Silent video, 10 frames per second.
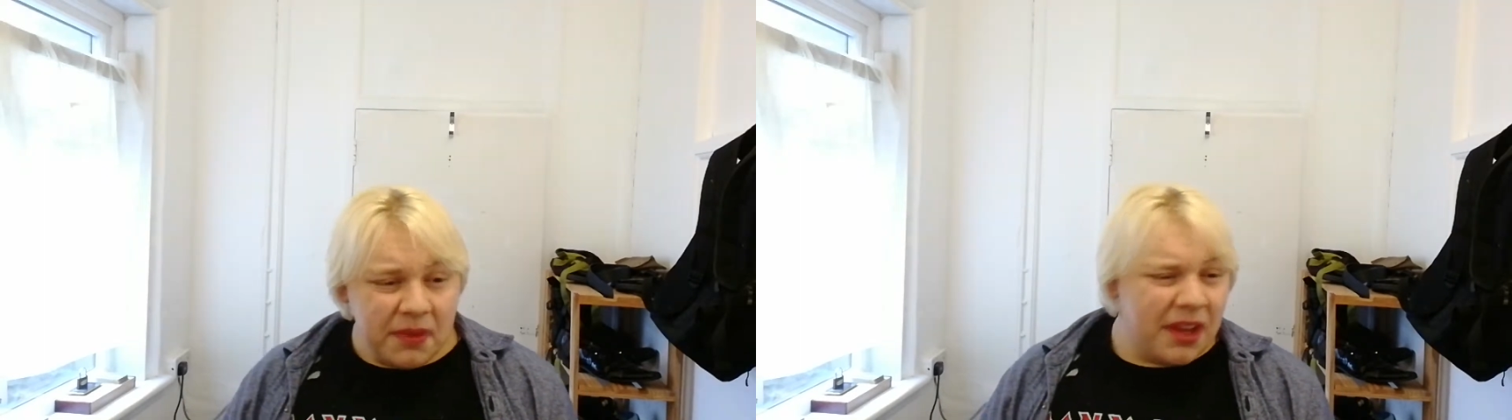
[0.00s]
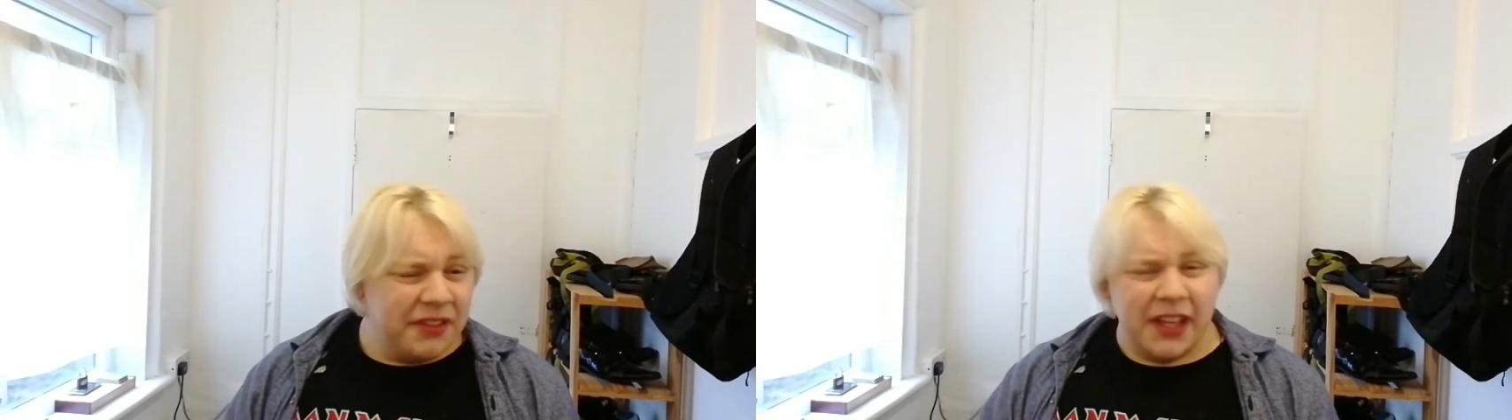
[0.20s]

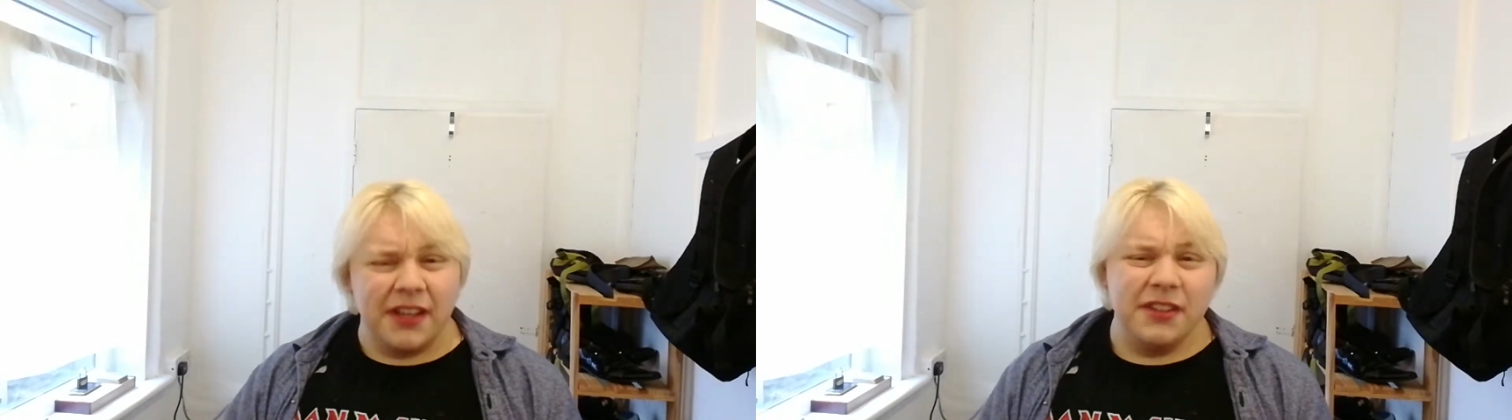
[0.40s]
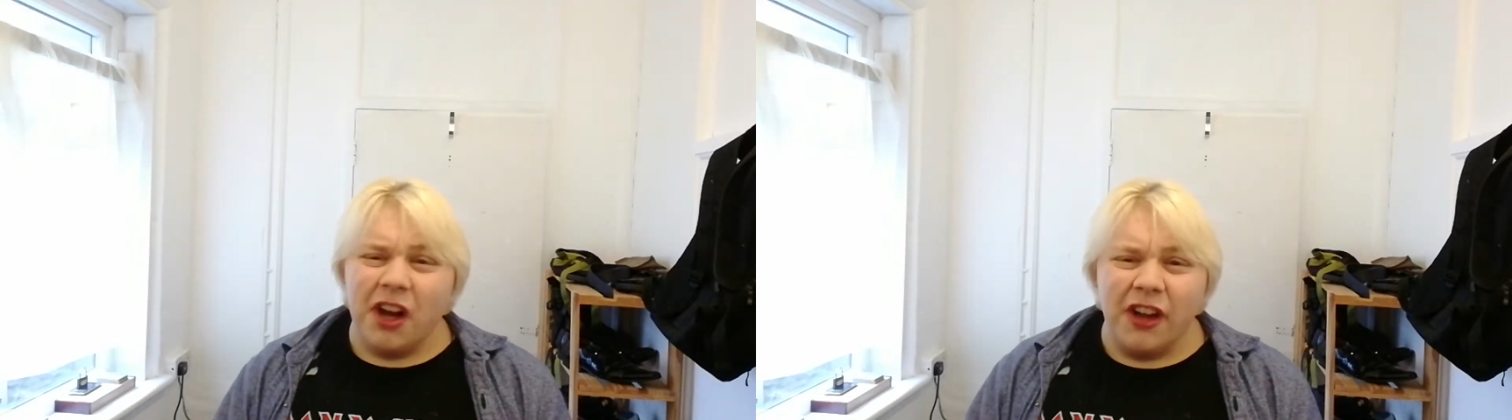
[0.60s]
I was
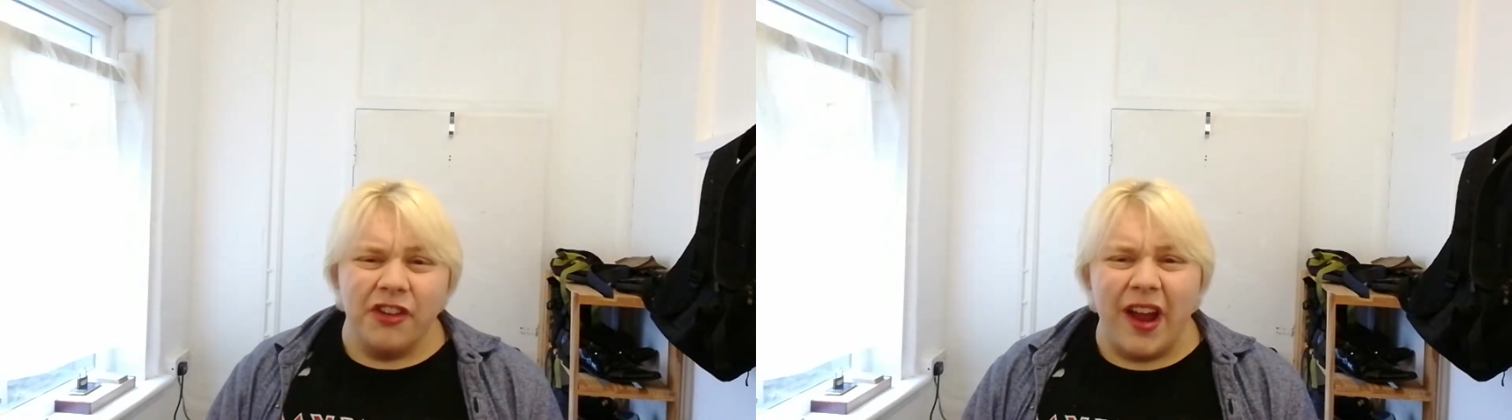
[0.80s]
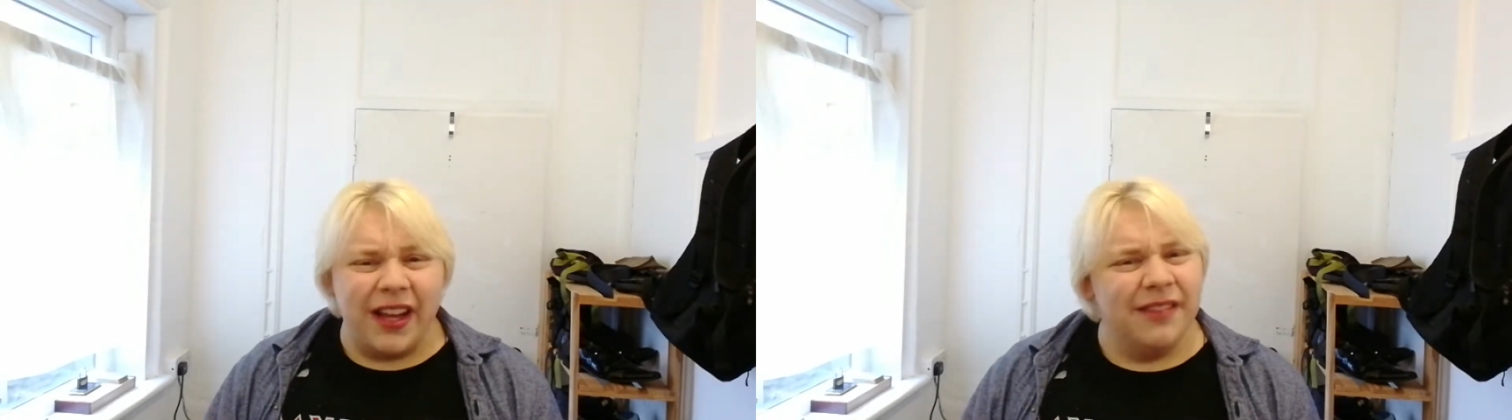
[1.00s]
like, tartan
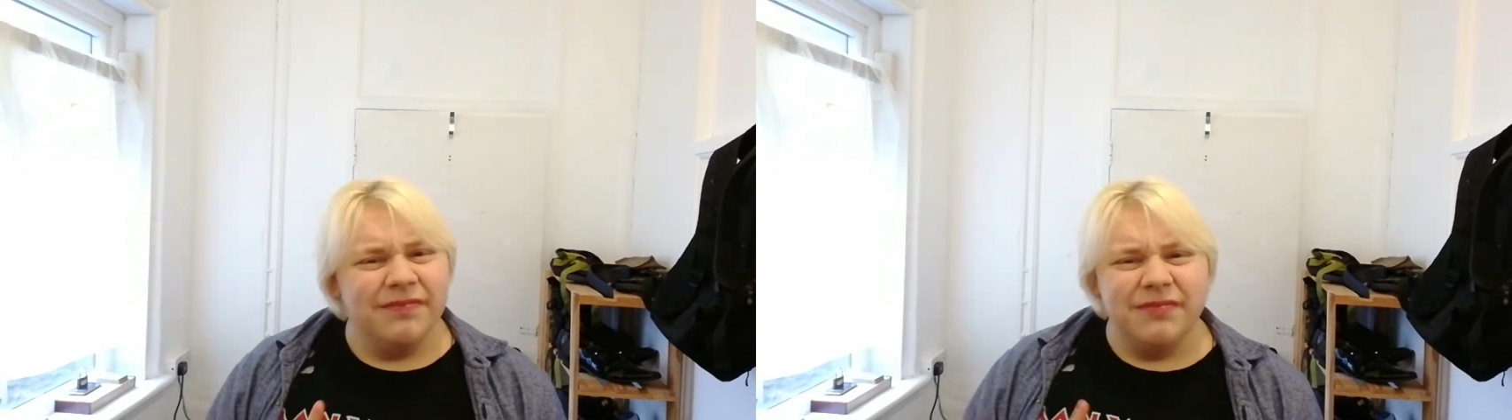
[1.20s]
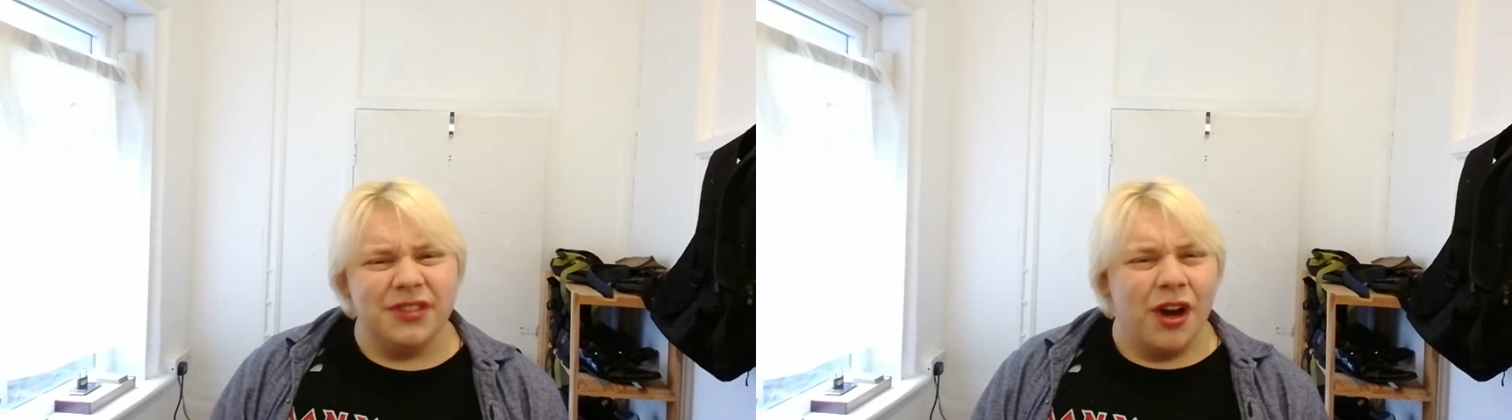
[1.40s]
dragon,
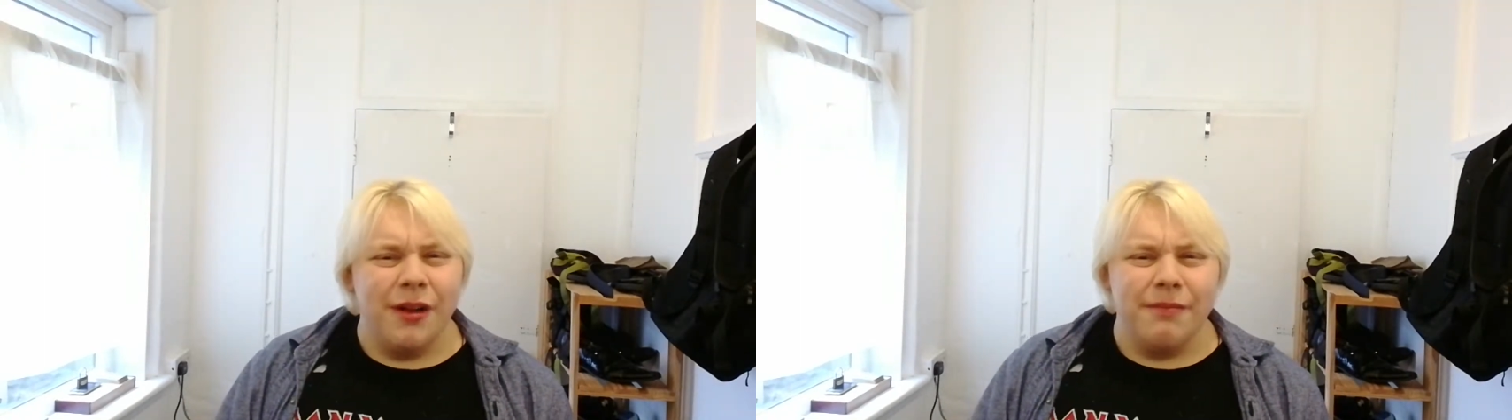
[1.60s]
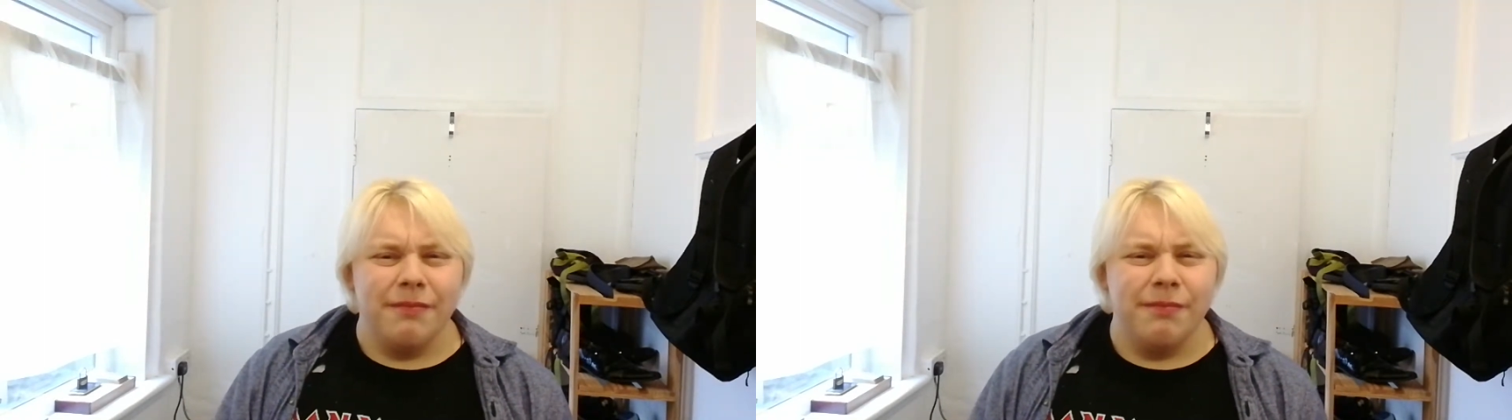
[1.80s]
tartan
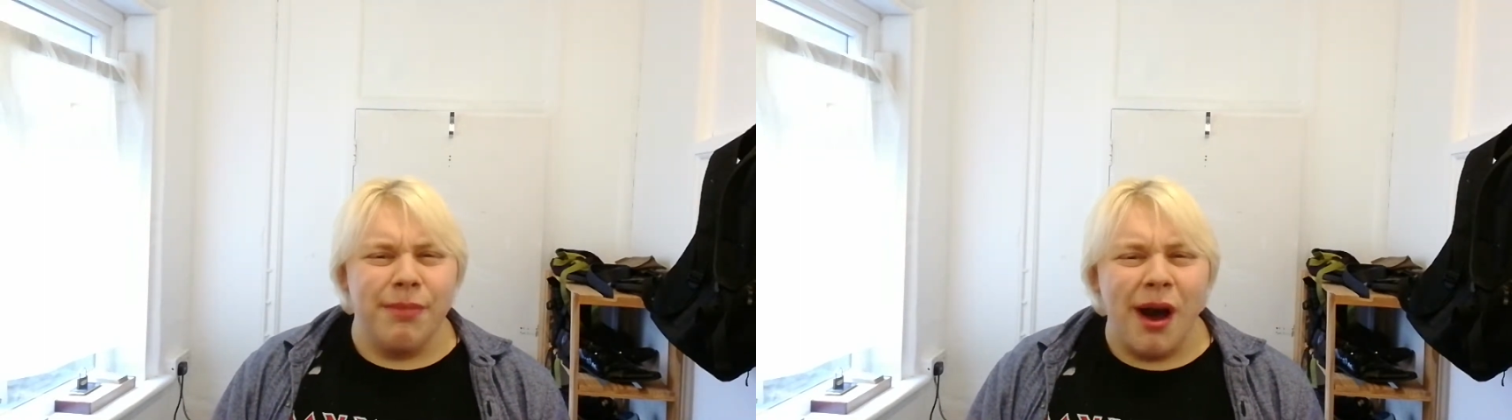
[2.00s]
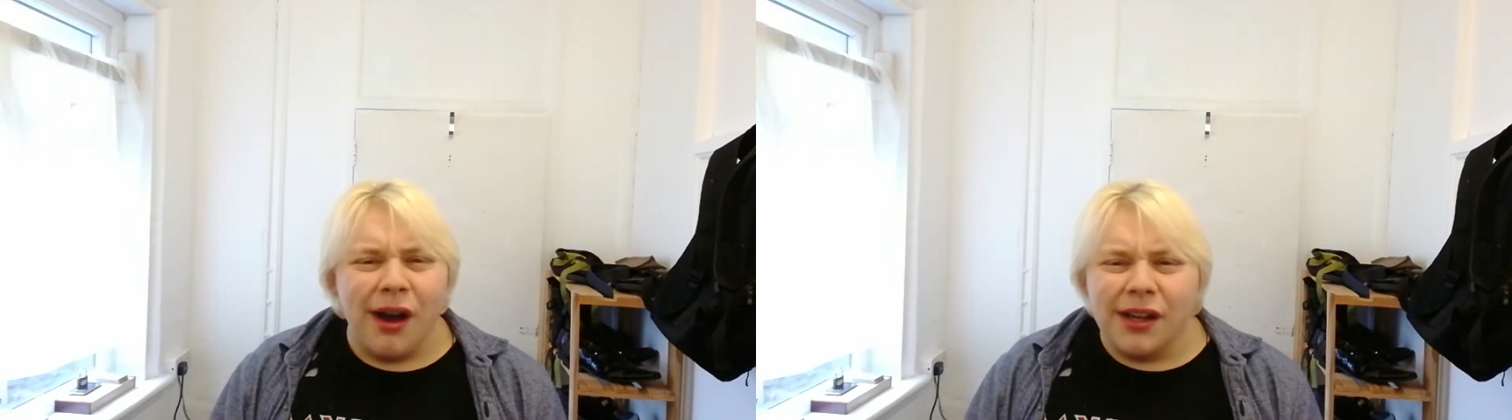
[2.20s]

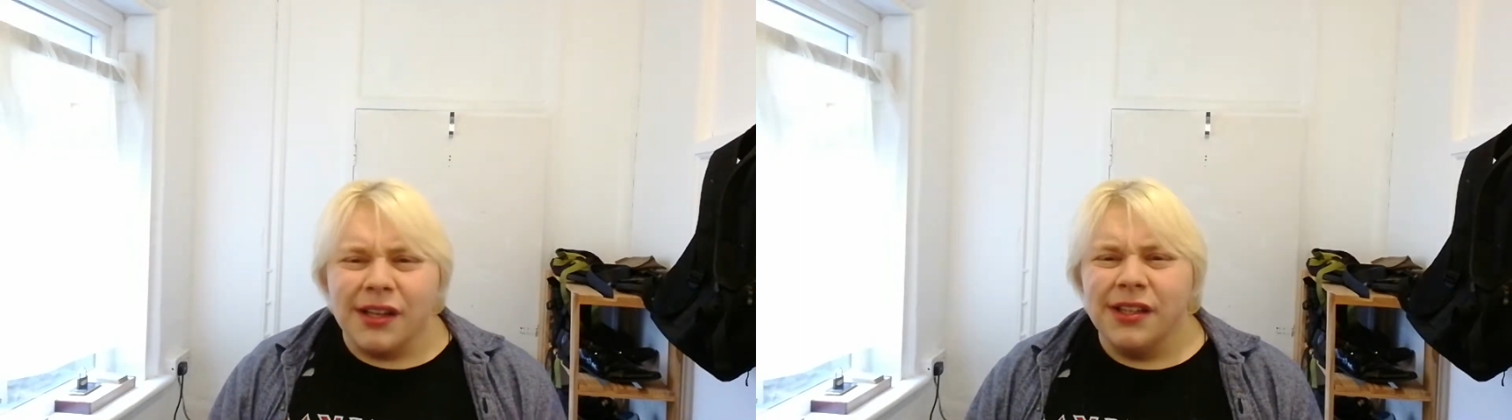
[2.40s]
pug.